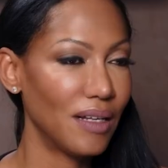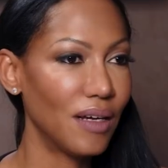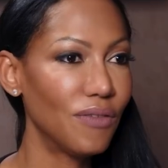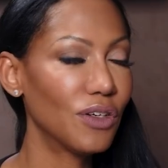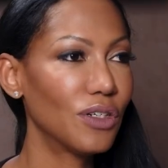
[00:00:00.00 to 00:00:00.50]
I
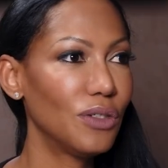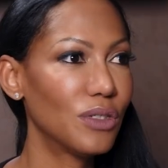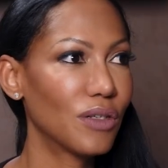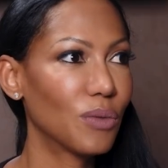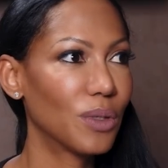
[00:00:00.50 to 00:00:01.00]
love your
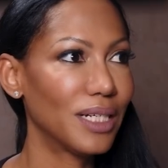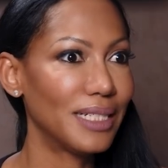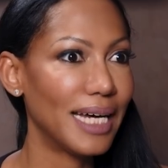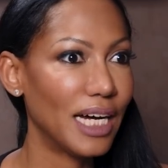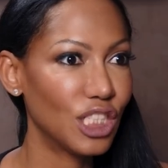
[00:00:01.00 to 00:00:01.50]
use of the word
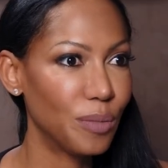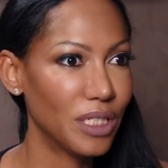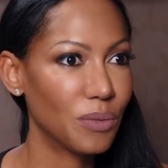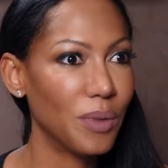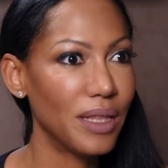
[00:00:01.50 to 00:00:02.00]
attached,
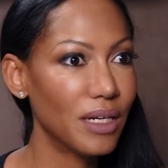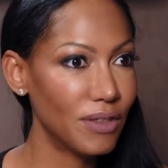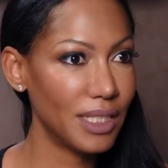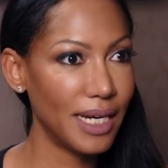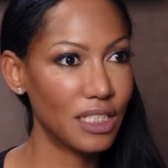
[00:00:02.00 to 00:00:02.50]
because when we think of
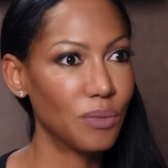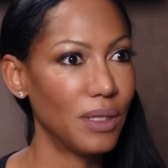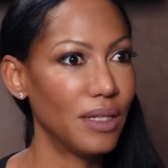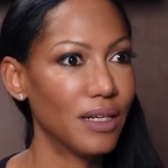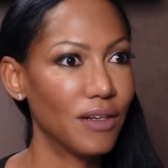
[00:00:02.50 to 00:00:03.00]
attached, we
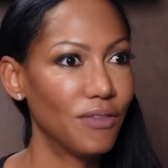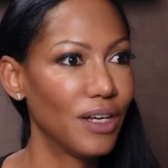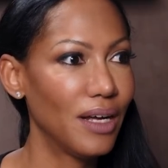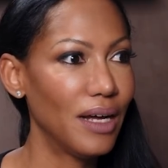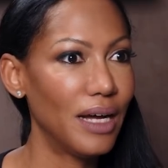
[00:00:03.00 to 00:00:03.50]
think of
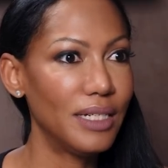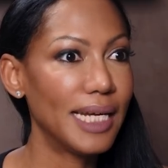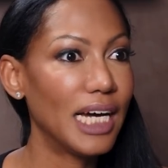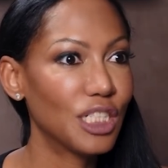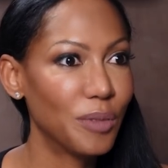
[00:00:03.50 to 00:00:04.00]

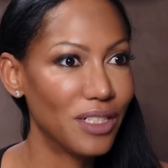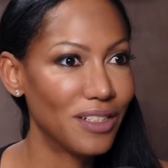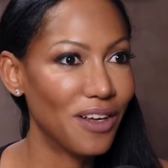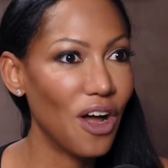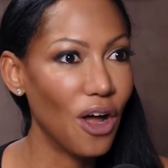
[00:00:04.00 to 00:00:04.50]
attachment to